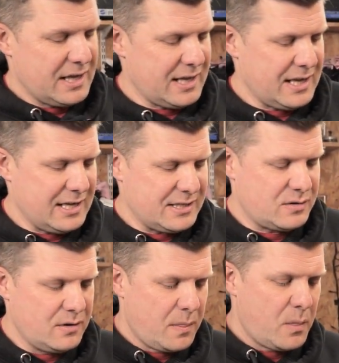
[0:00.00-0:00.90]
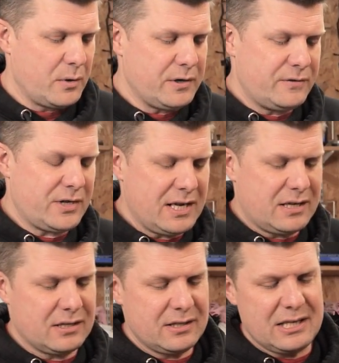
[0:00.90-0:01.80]
is when you've
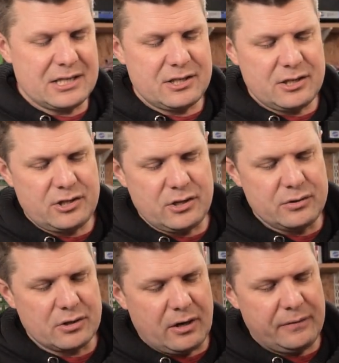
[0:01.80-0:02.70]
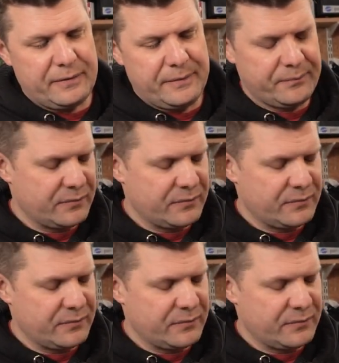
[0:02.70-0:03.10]
taken these shoes off